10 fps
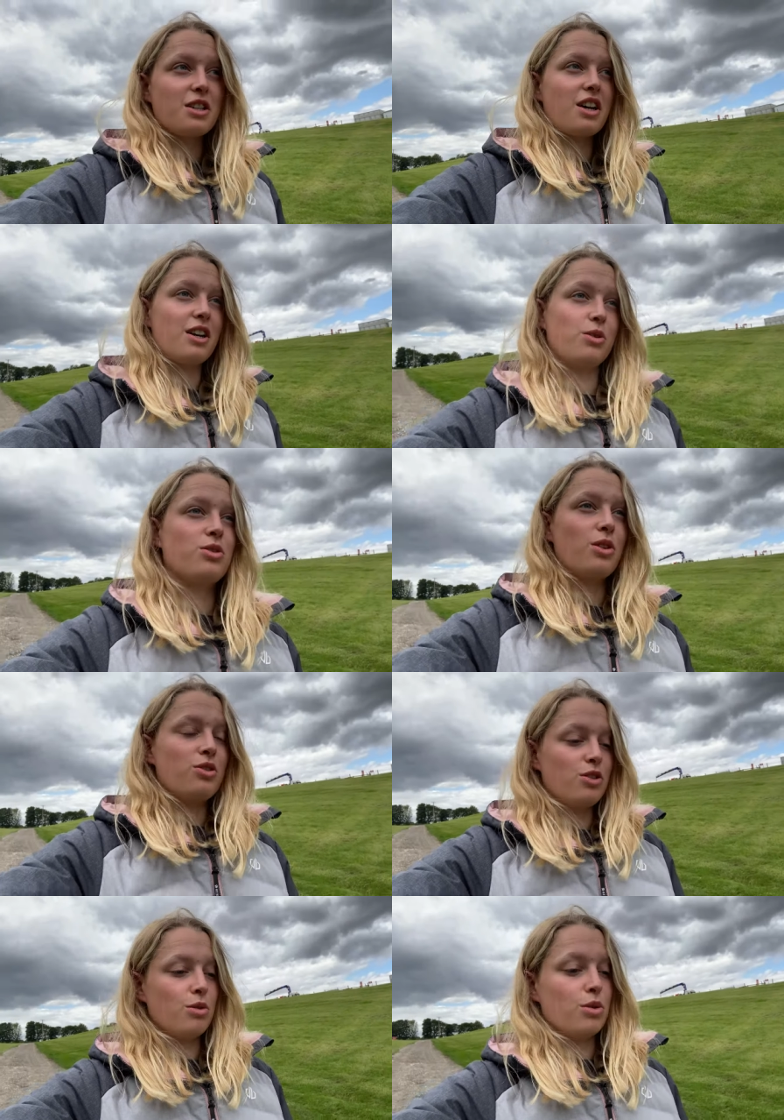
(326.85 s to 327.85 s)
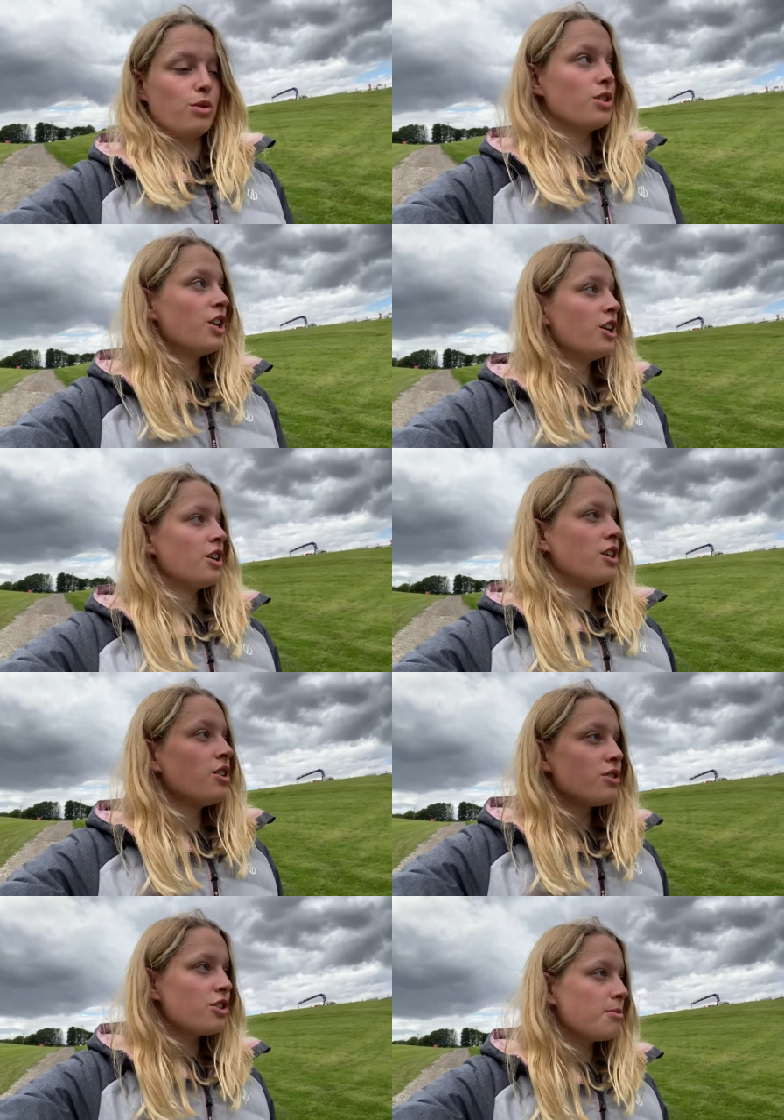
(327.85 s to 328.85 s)
I also shoot halls
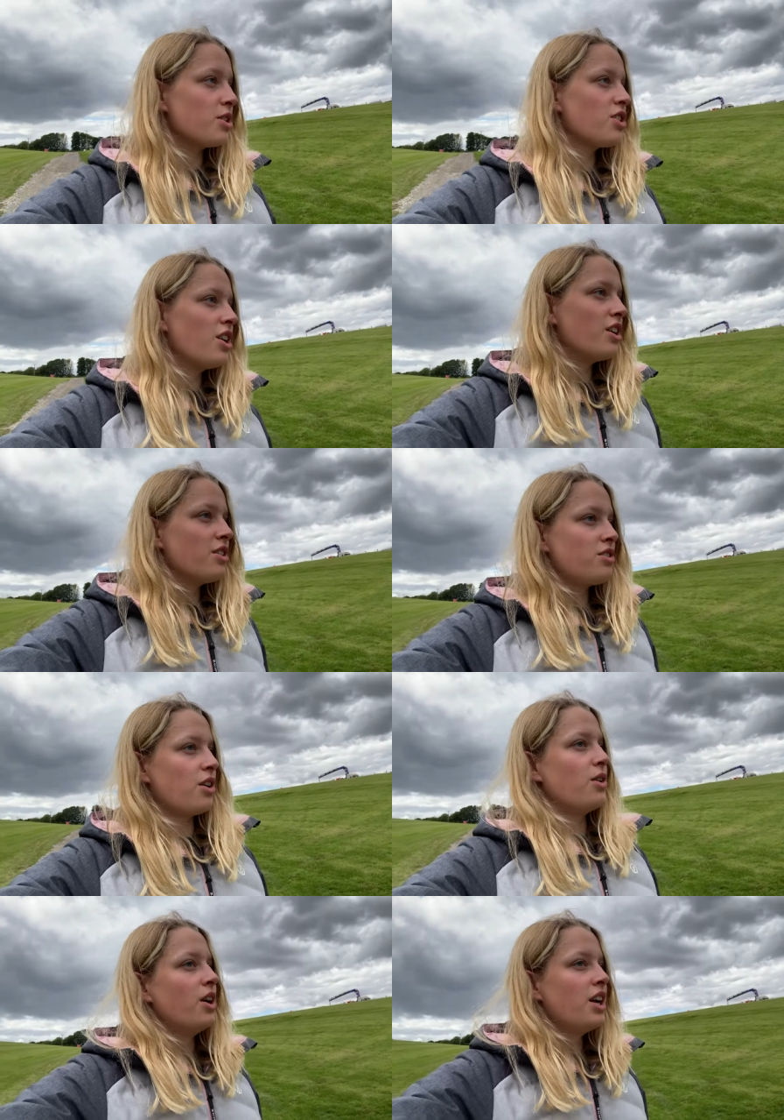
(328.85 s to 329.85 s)
so much so